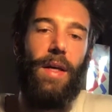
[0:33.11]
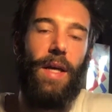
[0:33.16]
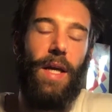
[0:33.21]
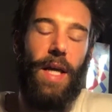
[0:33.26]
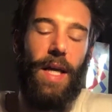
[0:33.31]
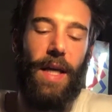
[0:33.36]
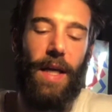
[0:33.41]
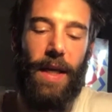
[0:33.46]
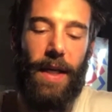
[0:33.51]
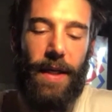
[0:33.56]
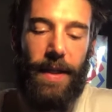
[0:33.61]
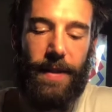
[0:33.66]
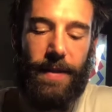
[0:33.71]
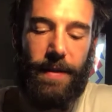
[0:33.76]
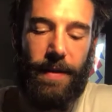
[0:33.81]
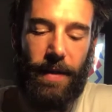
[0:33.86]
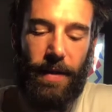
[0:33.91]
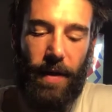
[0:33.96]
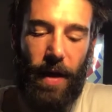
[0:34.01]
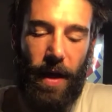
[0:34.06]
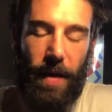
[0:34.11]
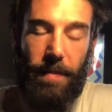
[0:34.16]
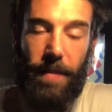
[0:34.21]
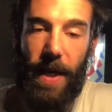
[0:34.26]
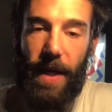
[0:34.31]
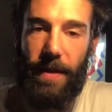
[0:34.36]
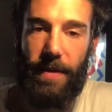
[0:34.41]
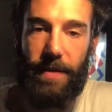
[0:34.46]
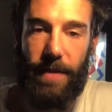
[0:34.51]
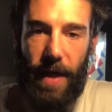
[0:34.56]
And a lot of
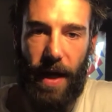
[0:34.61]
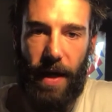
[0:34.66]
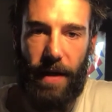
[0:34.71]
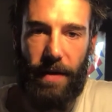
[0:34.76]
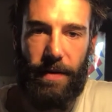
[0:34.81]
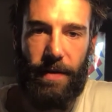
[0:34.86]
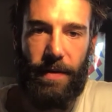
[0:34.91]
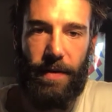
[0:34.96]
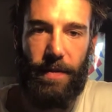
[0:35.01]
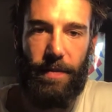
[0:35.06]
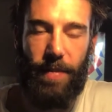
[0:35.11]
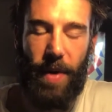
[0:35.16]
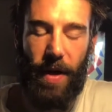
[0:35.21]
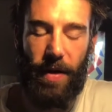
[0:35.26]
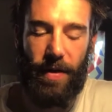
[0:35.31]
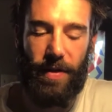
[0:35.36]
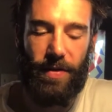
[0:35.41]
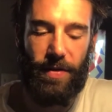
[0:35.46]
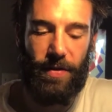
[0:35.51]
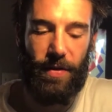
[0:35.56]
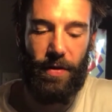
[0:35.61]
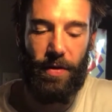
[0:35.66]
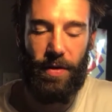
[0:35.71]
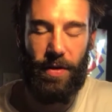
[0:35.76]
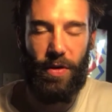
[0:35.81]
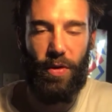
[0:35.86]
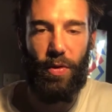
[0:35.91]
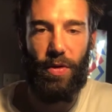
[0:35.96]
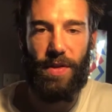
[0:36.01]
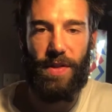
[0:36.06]
men died and perished.
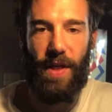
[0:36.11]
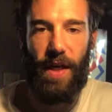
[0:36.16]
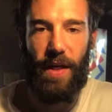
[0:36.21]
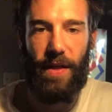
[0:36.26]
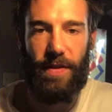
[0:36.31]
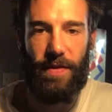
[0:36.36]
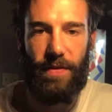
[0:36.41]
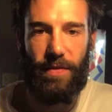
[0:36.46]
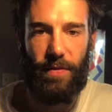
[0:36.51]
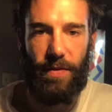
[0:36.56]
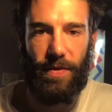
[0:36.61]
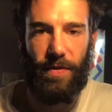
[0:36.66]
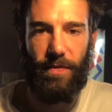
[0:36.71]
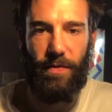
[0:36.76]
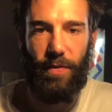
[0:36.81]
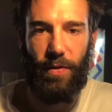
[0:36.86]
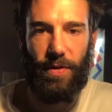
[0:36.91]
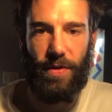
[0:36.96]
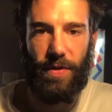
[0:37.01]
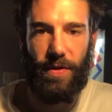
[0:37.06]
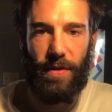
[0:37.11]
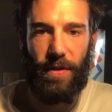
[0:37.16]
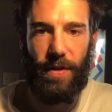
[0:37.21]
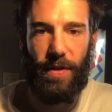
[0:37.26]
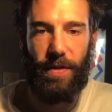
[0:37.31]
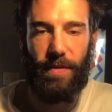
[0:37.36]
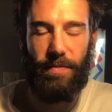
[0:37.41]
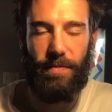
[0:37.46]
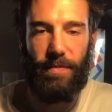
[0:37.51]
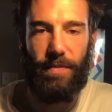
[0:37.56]
Hernan Cortez was
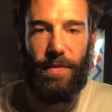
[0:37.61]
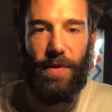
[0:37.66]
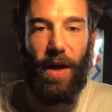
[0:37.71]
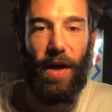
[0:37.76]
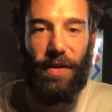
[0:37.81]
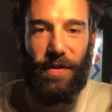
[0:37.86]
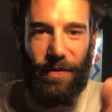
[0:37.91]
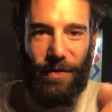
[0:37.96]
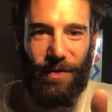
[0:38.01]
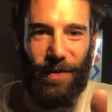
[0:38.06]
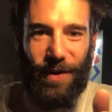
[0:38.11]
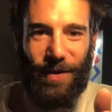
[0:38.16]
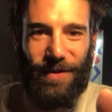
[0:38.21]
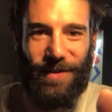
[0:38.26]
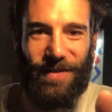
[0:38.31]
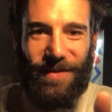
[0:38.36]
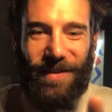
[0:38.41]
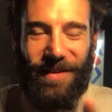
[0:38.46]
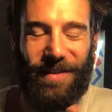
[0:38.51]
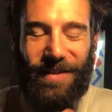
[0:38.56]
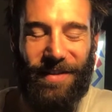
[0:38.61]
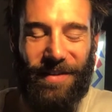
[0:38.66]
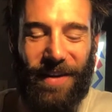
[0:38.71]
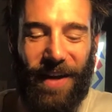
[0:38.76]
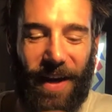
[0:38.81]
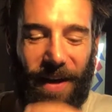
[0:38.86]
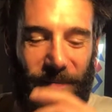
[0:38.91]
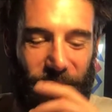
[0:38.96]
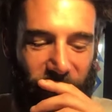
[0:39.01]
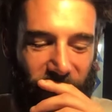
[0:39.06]
unfortunately not the first,
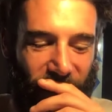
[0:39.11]
okay?